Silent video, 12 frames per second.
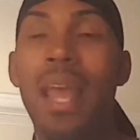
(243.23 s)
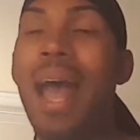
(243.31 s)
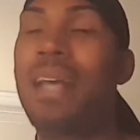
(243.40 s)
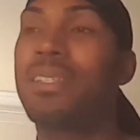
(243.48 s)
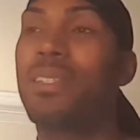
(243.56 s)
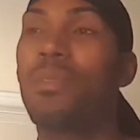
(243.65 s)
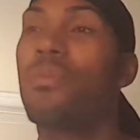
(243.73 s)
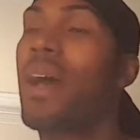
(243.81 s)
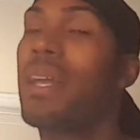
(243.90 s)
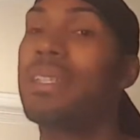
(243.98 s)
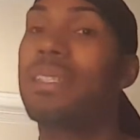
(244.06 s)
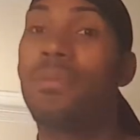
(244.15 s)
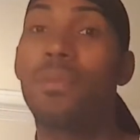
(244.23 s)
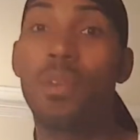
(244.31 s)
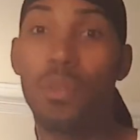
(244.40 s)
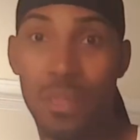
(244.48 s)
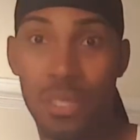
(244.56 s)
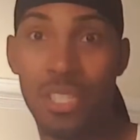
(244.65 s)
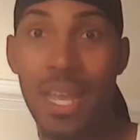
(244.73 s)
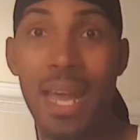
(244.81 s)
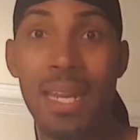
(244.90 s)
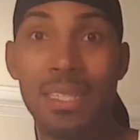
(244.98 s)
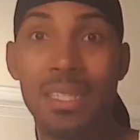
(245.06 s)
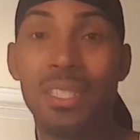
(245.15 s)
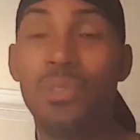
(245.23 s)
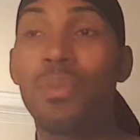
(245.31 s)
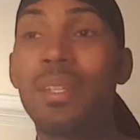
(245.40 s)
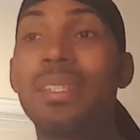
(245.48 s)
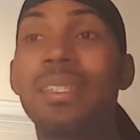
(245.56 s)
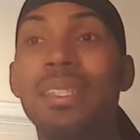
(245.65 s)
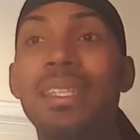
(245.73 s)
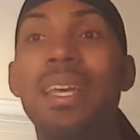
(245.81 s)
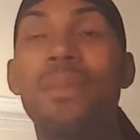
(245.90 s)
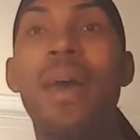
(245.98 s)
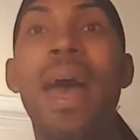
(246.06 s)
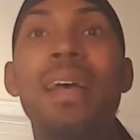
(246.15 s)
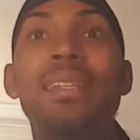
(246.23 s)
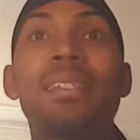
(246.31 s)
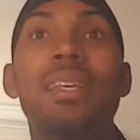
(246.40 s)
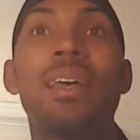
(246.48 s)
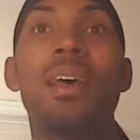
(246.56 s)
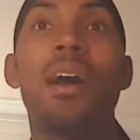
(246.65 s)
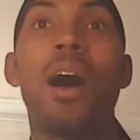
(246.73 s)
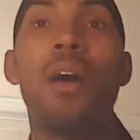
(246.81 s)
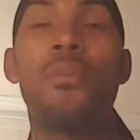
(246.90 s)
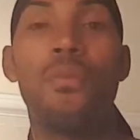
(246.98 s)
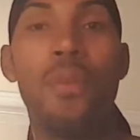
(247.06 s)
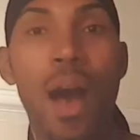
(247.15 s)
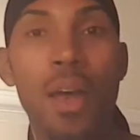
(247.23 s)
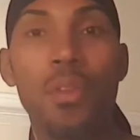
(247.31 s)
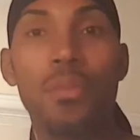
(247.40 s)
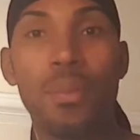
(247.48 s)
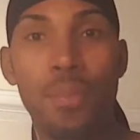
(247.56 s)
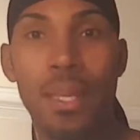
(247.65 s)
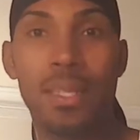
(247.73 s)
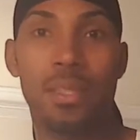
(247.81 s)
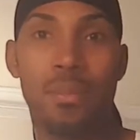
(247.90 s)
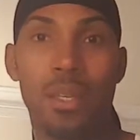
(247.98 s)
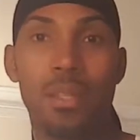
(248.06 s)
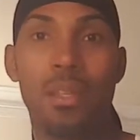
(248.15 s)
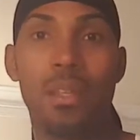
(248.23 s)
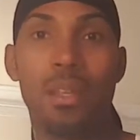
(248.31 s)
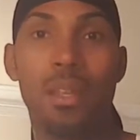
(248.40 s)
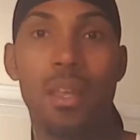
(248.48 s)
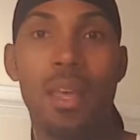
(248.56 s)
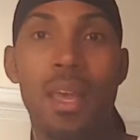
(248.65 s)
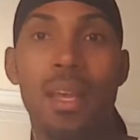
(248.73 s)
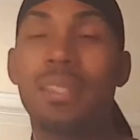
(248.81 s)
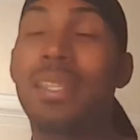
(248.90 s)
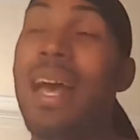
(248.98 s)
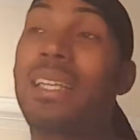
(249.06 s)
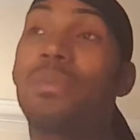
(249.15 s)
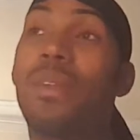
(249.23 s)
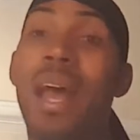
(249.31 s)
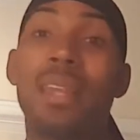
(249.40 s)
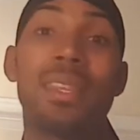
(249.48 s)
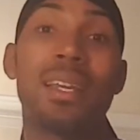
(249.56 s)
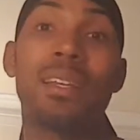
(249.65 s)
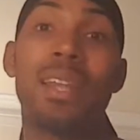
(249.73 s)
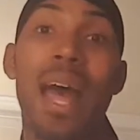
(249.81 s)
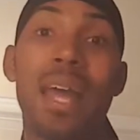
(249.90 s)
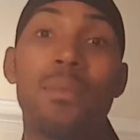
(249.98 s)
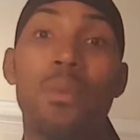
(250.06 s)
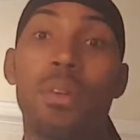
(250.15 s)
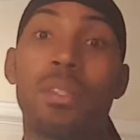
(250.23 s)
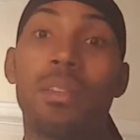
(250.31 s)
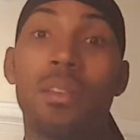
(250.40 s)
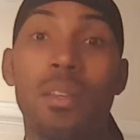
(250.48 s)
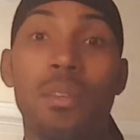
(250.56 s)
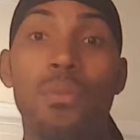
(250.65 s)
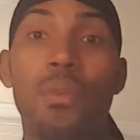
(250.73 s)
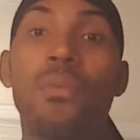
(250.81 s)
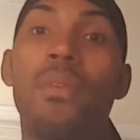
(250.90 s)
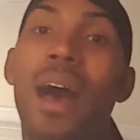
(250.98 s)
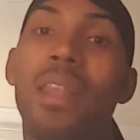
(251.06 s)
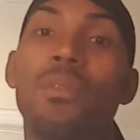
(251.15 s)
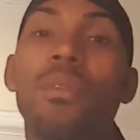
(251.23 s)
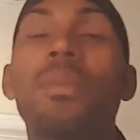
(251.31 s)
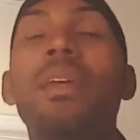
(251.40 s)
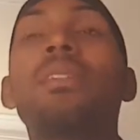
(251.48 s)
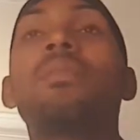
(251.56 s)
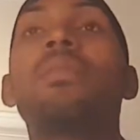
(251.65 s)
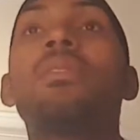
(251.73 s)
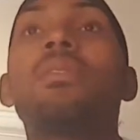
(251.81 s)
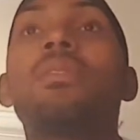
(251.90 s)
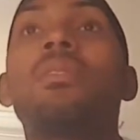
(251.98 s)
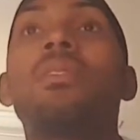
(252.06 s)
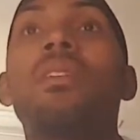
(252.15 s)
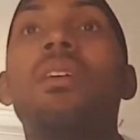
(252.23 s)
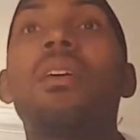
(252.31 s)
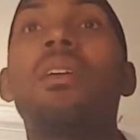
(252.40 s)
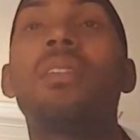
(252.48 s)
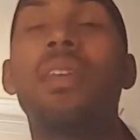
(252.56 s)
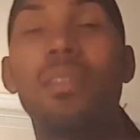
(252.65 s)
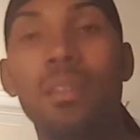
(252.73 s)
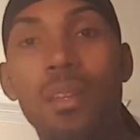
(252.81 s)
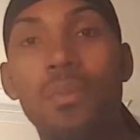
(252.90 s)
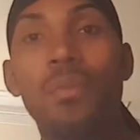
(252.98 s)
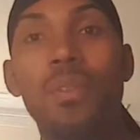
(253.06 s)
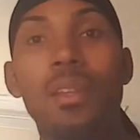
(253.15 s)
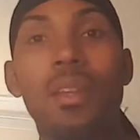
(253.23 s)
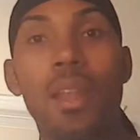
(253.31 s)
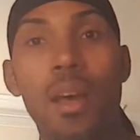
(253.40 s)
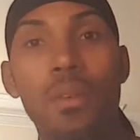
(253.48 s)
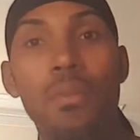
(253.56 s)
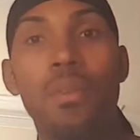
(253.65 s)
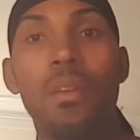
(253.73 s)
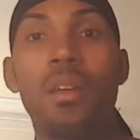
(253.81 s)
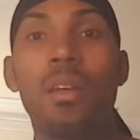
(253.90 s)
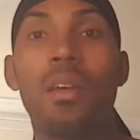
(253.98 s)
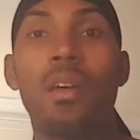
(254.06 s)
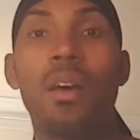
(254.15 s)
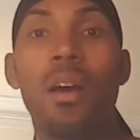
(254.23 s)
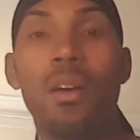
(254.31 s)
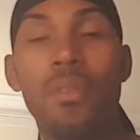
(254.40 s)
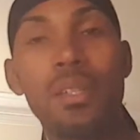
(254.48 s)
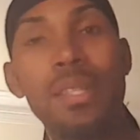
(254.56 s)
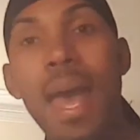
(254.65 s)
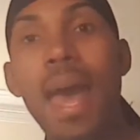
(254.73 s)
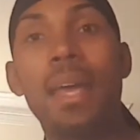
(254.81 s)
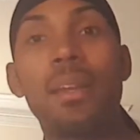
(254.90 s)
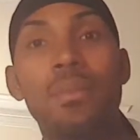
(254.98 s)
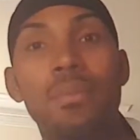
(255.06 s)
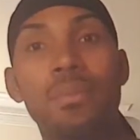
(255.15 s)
I still find it difficult and challenging to really see him as a father replacement. Because that's what I think a lot of boys are looking for, father replacements. They're looking for the love of their dad.